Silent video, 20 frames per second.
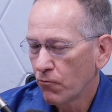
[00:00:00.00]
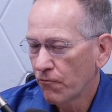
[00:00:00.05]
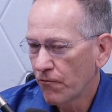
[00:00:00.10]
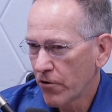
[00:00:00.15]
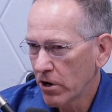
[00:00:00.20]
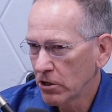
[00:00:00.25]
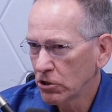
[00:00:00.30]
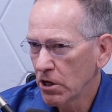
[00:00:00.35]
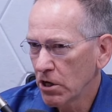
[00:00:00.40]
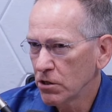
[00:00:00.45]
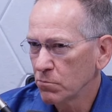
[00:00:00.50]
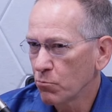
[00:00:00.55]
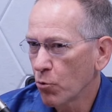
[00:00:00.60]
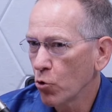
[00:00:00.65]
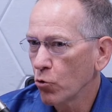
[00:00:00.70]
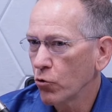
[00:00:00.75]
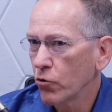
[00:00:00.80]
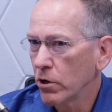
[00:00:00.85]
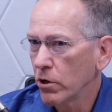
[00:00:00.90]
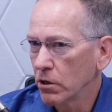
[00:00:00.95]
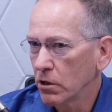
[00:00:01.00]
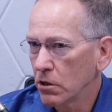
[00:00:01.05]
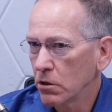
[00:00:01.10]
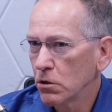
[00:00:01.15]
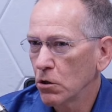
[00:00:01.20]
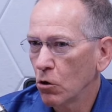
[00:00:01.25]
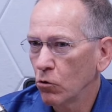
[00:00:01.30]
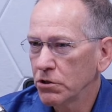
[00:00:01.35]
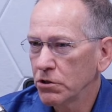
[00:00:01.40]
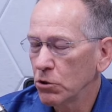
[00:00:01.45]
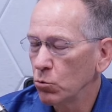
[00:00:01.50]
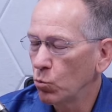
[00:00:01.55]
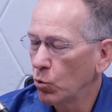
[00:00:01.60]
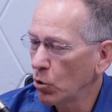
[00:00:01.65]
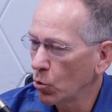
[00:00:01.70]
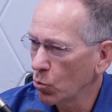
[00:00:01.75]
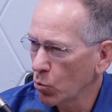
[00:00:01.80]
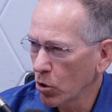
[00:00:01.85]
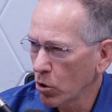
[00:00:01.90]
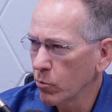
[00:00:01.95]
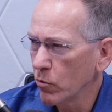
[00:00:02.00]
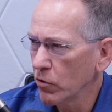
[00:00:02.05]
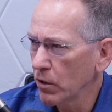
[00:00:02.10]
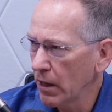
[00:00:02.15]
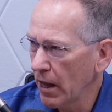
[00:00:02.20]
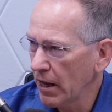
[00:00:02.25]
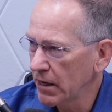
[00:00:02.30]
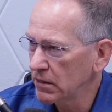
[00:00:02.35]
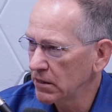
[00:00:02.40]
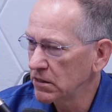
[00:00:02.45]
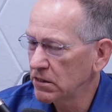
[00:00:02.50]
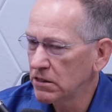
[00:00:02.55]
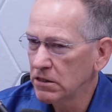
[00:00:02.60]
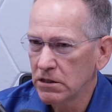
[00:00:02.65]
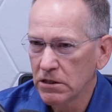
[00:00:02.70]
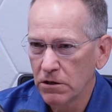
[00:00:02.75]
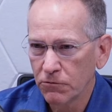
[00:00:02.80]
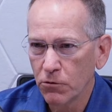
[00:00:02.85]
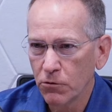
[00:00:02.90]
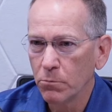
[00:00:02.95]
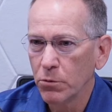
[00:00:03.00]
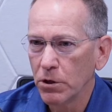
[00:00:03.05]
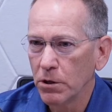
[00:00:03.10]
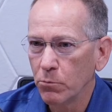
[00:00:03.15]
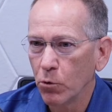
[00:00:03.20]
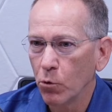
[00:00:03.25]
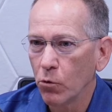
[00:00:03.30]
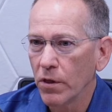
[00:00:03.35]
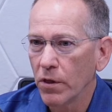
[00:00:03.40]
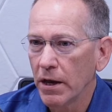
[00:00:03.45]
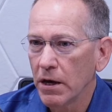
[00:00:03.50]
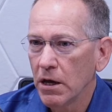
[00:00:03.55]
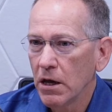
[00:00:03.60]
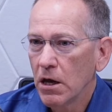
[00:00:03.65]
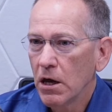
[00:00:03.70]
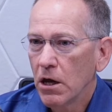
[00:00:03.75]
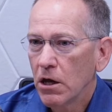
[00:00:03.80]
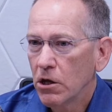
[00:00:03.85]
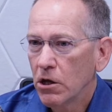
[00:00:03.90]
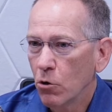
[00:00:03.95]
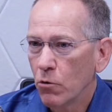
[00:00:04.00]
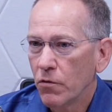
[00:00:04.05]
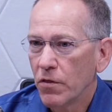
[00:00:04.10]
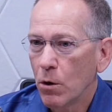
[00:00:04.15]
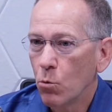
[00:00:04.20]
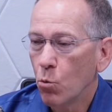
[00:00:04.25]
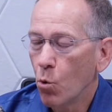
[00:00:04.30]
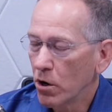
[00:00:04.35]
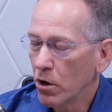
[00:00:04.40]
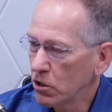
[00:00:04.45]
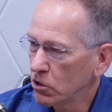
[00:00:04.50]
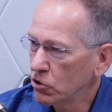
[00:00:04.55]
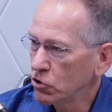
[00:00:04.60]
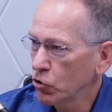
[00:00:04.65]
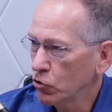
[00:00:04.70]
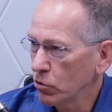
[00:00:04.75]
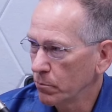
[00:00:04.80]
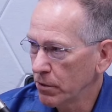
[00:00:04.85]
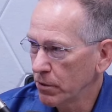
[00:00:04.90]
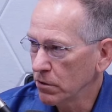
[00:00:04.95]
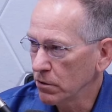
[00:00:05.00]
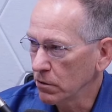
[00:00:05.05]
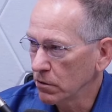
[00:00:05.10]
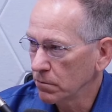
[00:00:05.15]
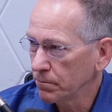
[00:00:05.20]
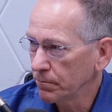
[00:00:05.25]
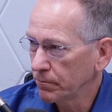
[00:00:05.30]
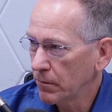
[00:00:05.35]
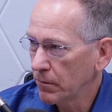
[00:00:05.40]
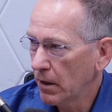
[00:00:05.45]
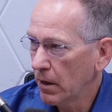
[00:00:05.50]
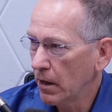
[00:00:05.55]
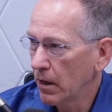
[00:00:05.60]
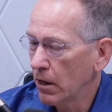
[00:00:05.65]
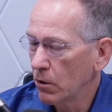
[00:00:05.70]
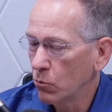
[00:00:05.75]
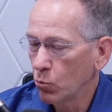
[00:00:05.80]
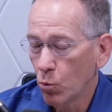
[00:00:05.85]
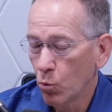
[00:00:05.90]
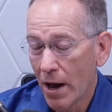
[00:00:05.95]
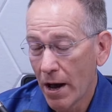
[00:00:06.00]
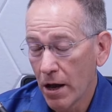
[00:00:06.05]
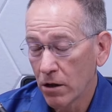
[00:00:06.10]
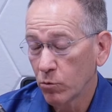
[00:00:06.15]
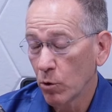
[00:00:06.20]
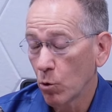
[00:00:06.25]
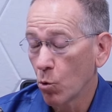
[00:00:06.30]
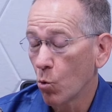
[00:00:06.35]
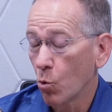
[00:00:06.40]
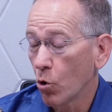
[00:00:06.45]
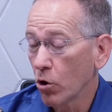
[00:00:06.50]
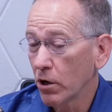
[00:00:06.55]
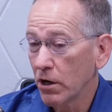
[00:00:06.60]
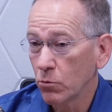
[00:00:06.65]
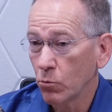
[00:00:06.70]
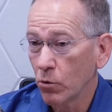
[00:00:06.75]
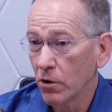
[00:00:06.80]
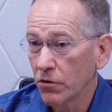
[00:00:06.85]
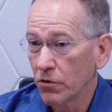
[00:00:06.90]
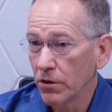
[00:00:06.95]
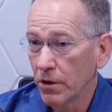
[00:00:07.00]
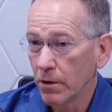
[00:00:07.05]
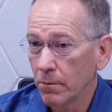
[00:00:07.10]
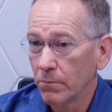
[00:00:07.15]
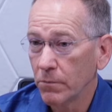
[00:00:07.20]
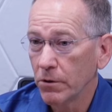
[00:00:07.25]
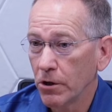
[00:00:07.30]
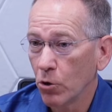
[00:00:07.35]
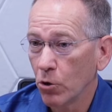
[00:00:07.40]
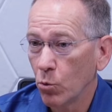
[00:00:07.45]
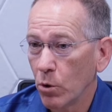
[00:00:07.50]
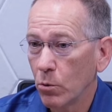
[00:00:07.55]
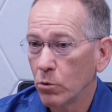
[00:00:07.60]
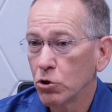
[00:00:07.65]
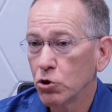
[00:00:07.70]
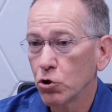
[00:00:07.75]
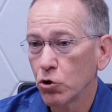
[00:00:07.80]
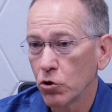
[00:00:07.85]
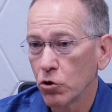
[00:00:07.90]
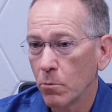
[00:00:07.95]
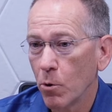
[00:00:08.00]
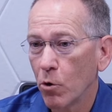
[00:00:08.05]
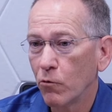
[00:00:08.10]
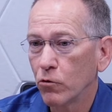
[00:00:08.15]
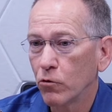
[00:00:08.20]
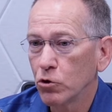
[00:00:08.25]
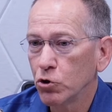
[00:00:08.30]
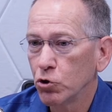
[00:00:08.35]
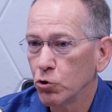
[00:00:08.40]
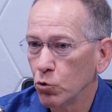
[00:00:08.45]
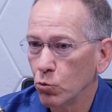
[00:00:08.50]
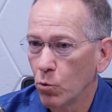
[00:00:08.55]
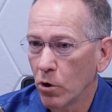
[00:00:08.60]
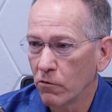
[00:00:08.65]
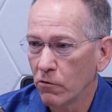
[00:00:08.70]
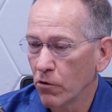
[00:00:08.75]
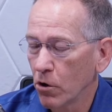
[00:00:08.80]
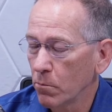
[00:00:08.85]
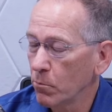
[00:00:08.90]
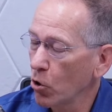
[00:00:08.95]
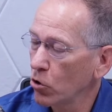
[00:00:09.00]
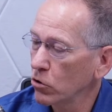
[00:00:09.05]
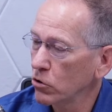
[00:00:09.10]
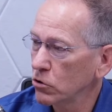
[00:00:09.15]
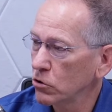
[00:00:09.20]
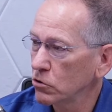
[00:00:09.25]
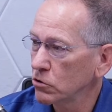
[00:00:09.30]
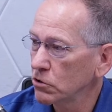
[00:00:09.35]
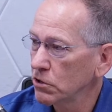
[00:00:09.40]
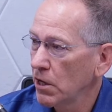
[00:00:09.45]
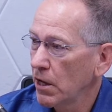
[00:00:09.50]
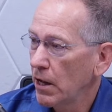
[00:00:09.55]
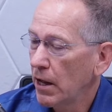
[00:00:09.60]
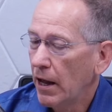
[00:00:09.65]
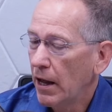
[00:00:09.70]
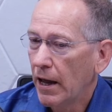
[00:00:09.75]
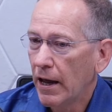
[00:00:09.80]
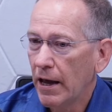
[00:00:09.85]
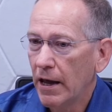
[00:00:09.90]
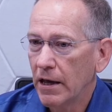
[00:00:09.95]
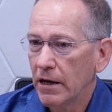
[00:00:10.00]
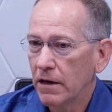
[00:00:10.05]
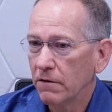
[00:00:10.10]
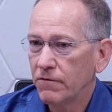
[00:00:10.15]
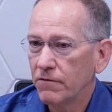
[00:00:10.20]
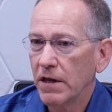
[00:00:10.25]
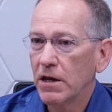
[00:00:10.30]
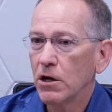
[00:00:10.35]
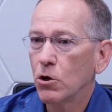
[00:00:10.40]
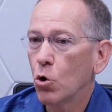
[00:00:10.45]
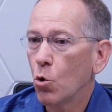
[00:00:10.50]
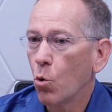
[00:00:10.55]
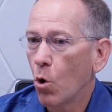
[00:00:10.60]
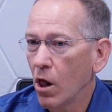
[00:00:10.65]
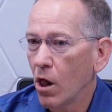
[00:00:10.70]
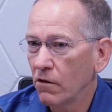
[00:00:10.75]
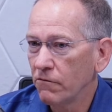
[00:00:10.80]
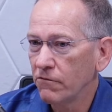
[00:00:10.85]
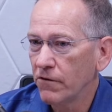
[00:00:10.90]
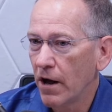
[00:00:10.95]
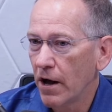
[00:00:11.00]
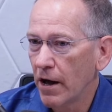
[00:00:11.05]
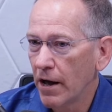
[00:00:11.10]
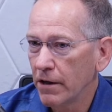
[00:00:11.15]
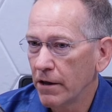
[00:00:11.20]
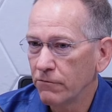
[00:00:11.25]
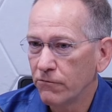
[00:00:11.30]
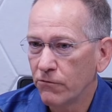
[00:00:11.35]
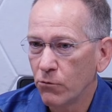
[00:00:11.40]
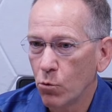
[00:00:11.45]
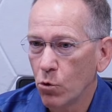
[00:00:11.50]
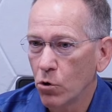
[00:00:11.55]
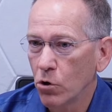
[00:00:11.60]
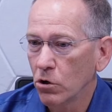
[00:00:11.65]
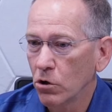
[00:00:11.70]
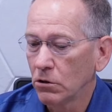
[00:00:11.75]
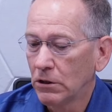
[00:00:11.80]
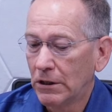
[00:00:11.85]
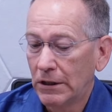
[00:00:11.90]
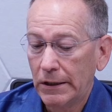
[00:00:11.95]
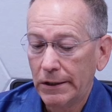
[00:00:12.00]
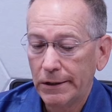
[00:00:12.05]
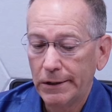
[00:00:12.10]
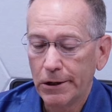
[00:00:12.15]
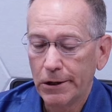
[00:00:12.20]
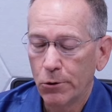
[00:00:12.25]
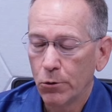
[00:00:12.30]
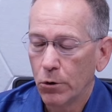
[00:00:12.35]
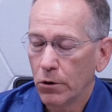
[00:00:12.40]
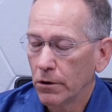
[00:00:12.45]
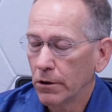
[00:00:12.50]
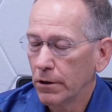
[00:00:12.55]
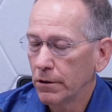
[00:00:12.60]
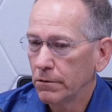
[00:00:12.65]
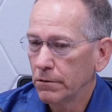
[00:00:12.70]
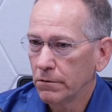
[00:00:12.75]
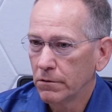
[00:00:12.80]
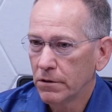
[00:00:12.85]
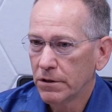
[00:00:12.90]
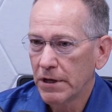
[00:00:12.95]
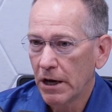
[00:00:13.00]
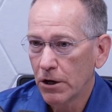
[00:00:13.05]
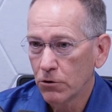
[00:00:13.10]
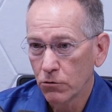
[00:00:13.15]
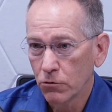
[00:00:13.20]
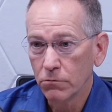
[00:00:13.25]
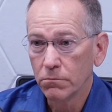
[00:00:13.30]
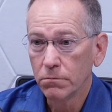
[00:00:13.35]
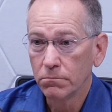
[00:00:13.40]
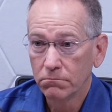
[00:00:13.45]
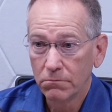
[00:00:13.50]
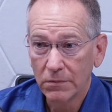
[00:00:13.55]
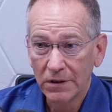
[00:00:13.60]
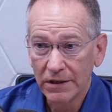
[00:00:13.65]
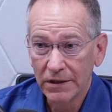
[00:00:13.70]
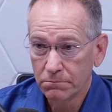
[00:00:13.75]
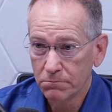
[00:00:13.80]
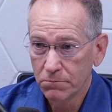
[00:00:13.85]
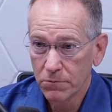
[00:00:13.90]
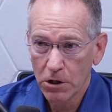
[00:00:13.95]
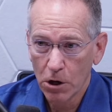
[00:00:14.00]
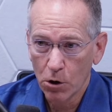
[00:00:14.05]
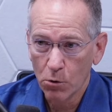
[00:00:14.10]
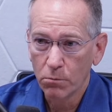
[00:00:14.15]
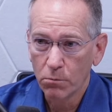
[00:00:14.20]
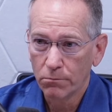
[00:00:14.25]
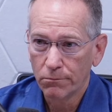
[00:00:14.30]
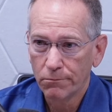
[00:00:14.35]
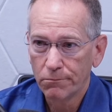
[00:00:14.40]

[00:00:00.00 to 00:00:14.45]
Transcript: franchise brokering and consulting, we were working with a lot of different people that, you know, they wanted to start a business. And as we were working with them, you know, we would turn them over to one of our partners. And if they didn't qualify for, you know, uh, standard, you know,